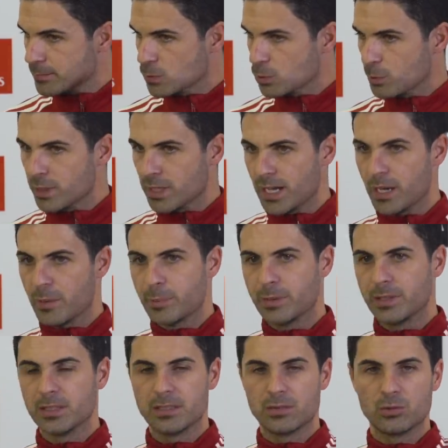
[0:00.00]
to be
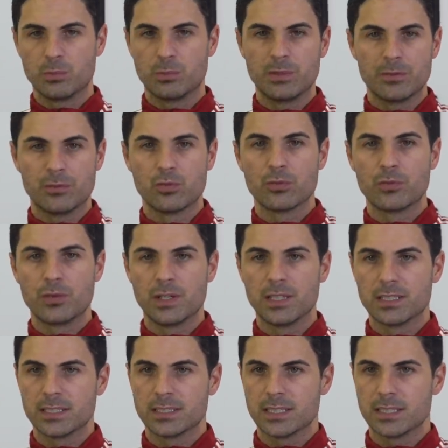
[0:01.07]
happy, to be
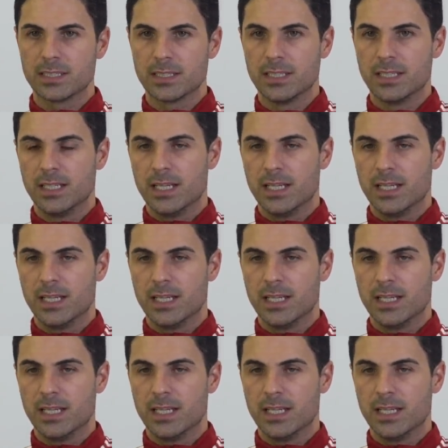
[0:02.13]
fulfilled as a